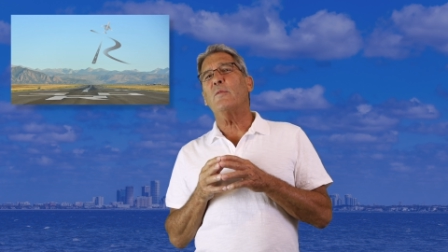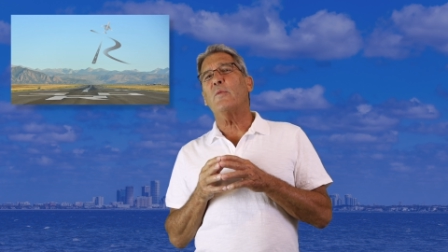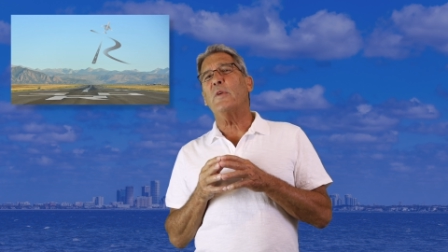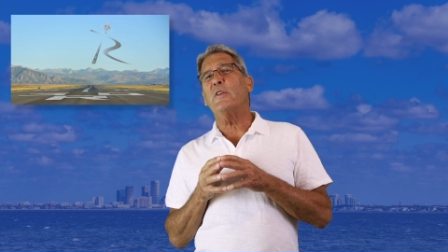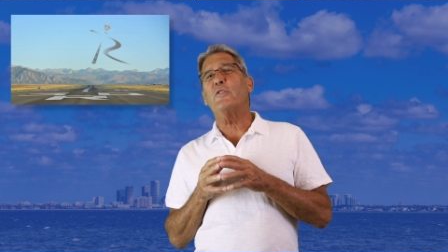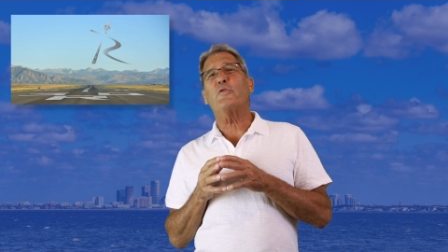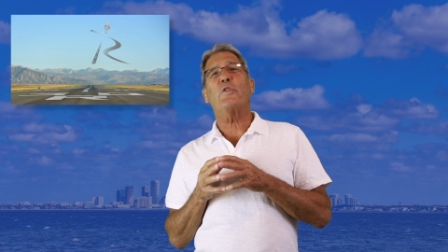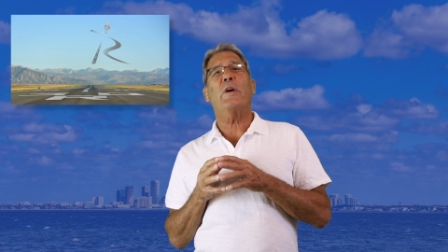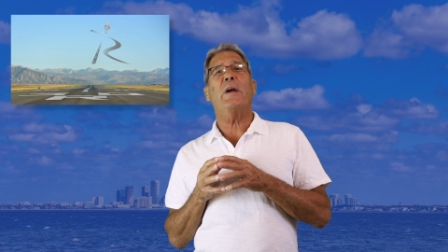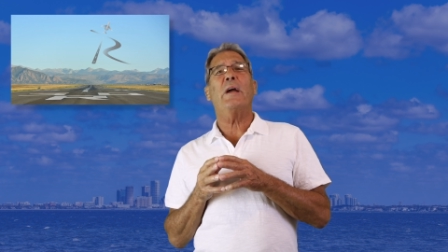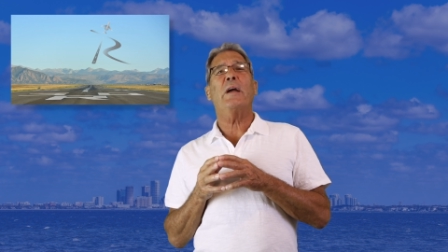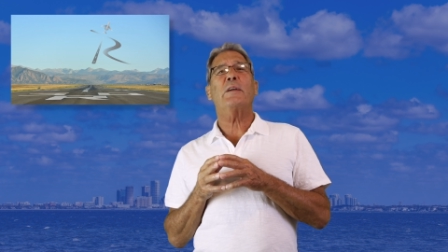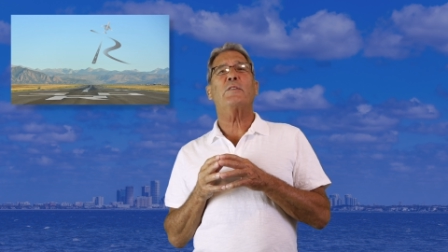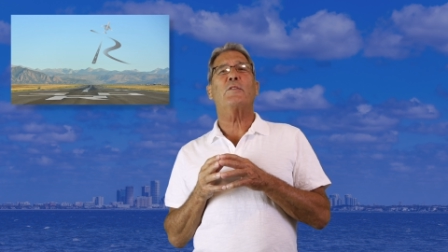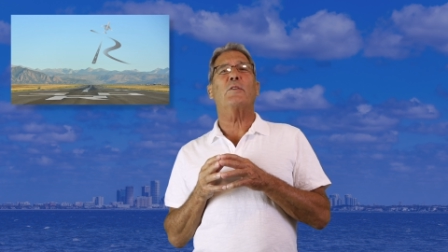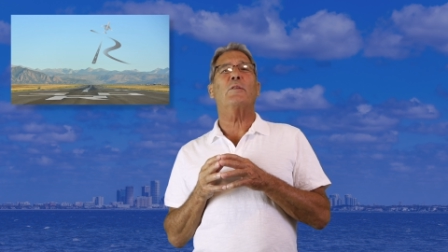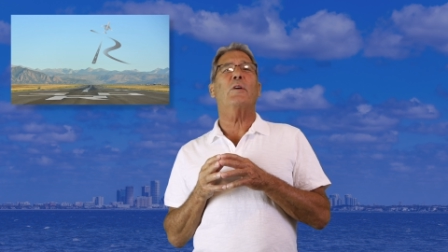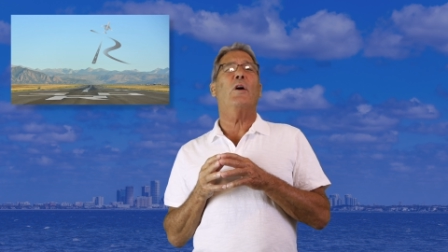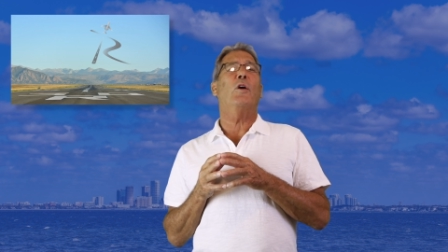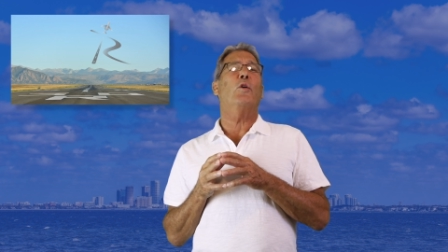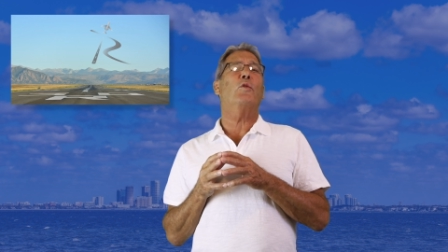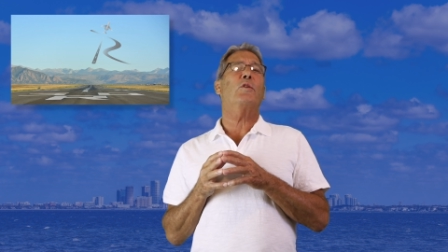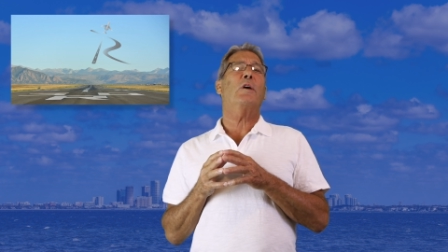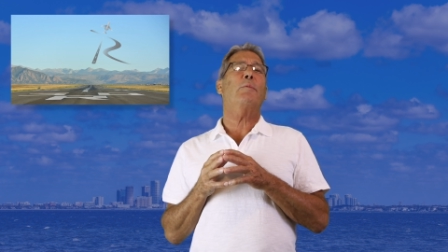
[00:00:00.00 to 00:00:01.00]
retract,
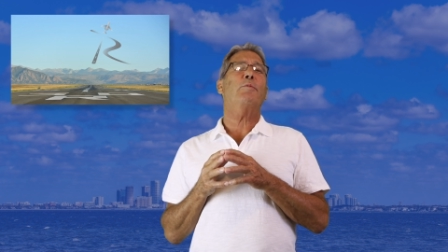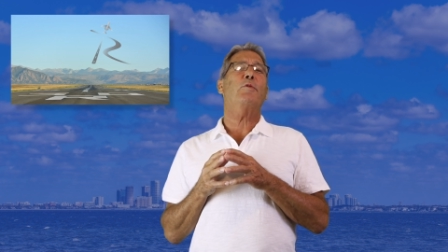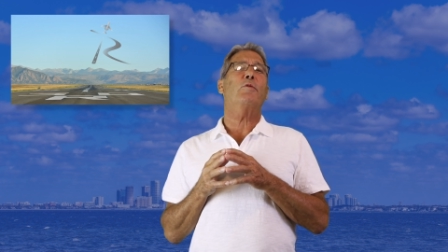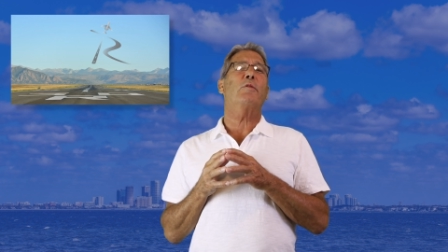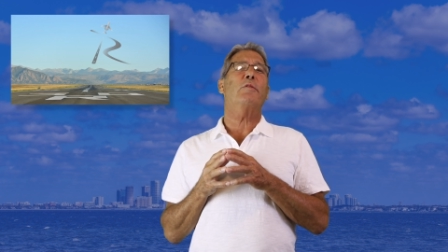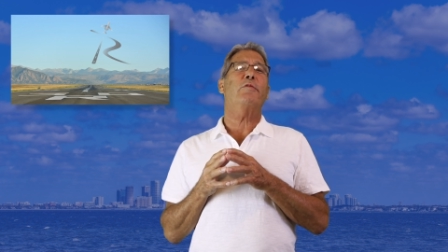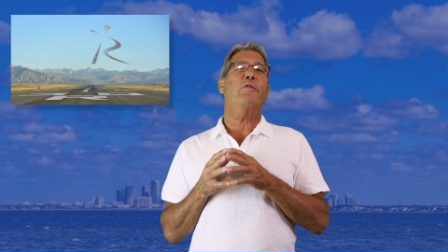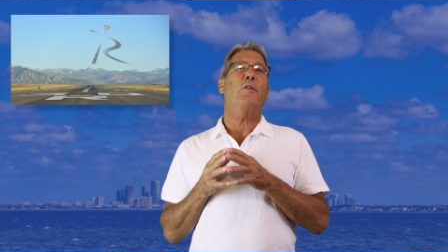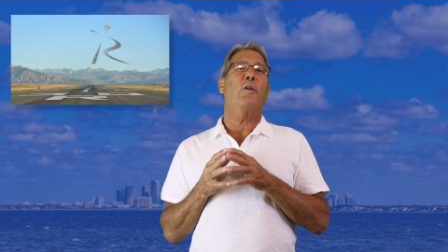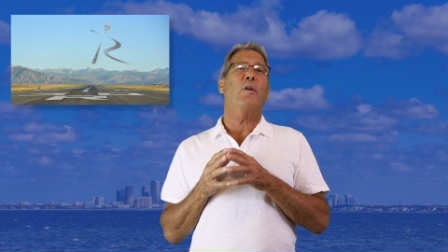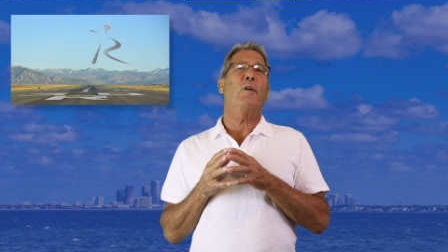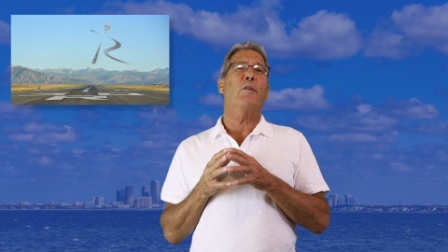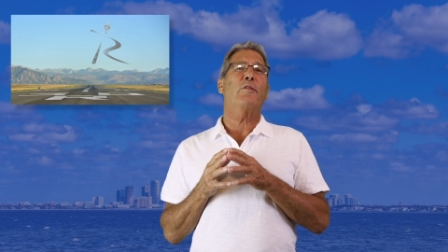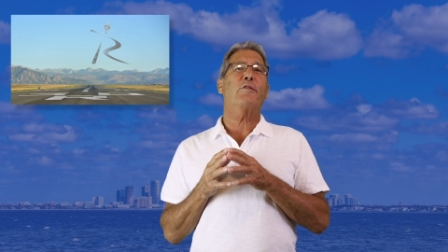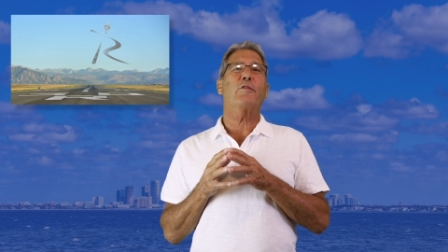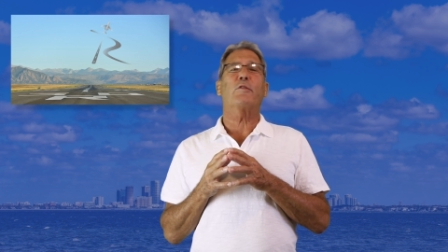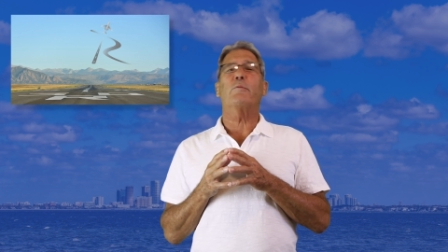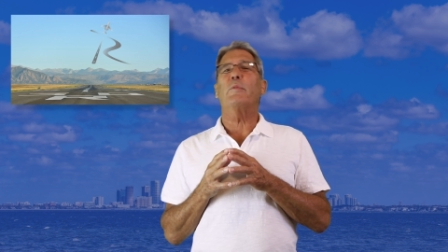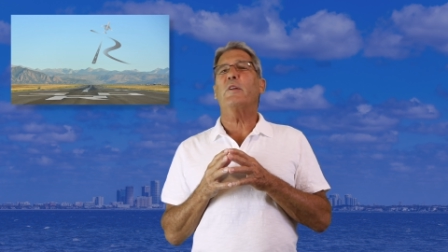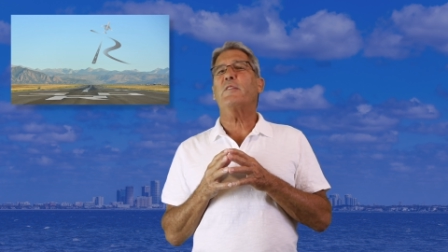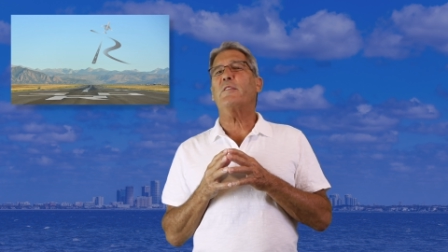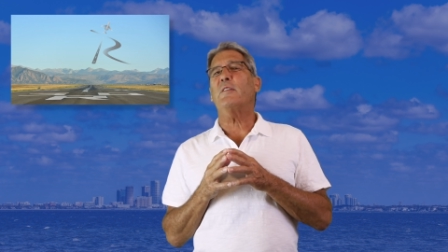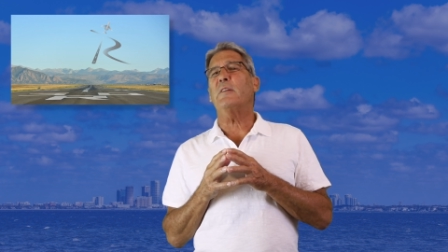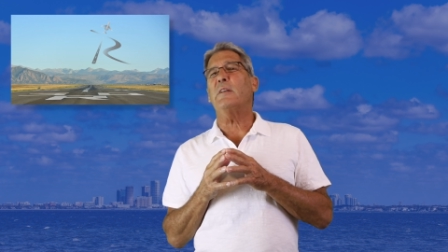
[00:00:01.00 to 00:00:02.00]
or own up to a false or
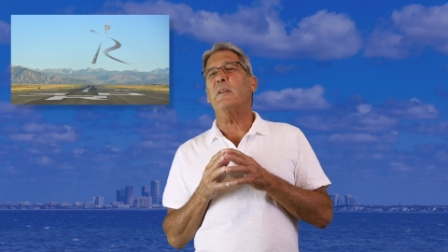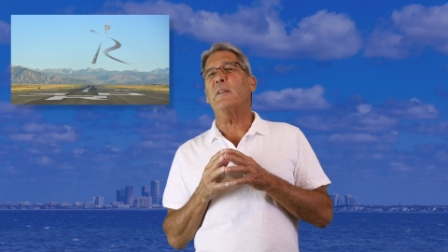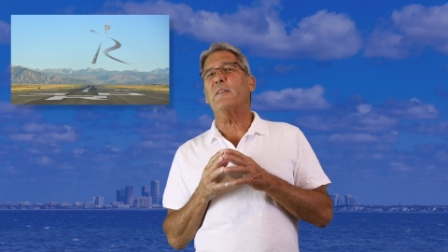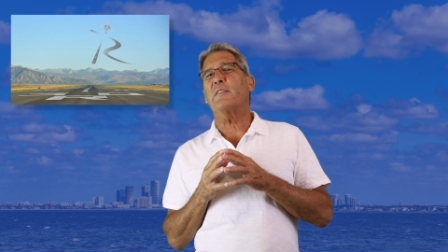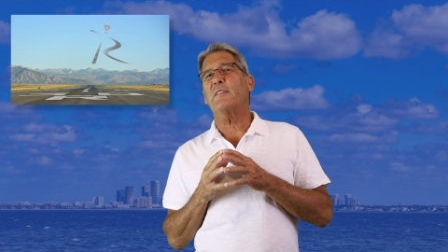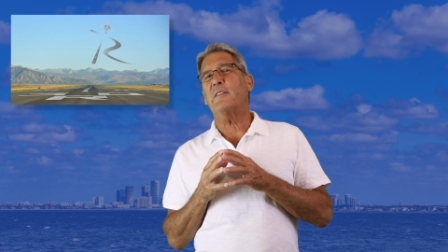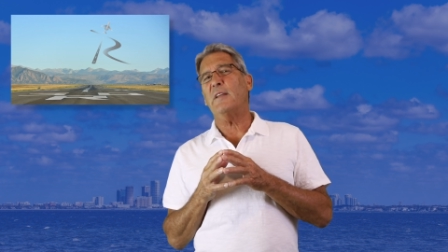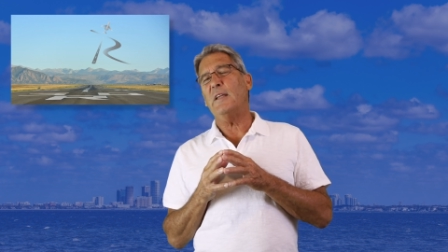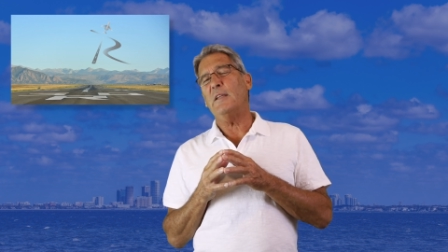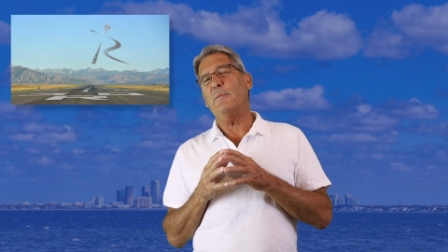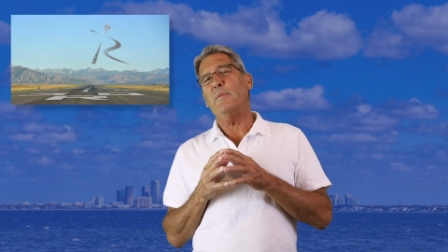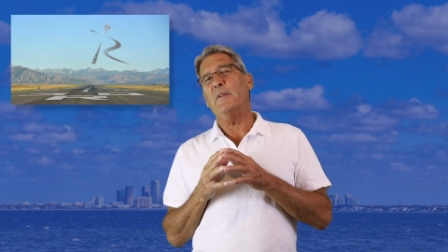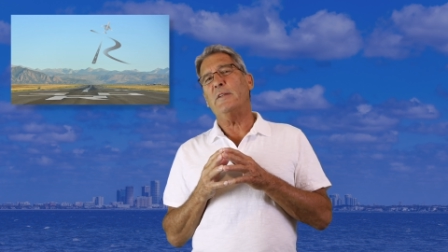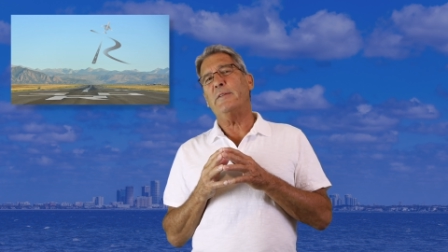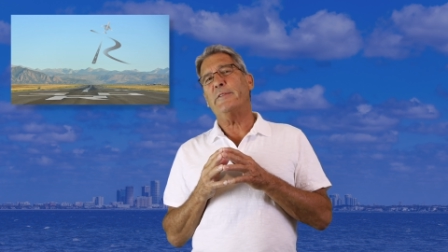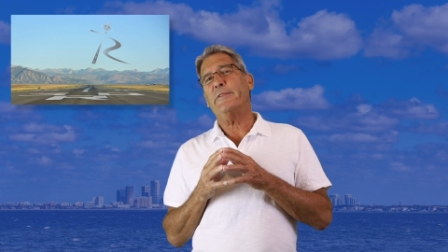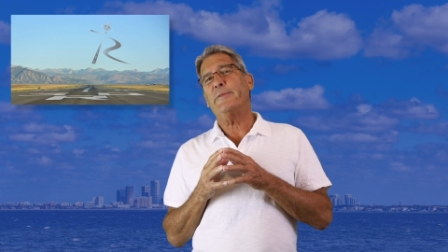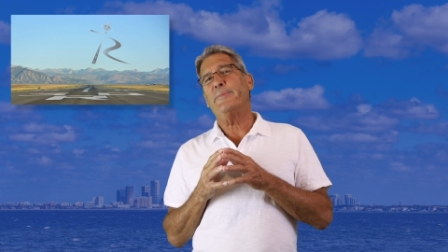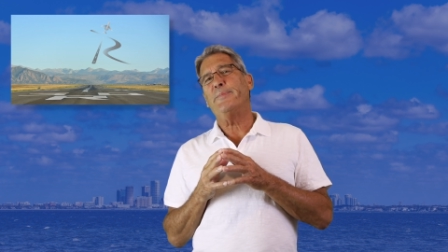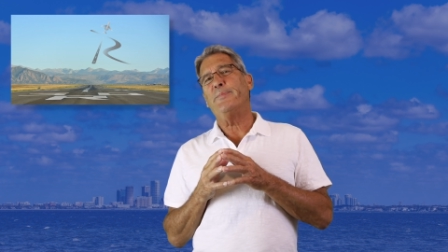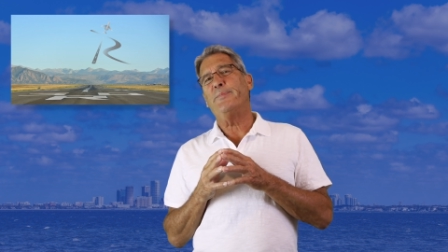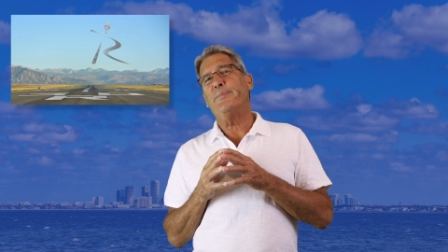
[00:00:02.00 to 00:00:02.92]
misleading statement.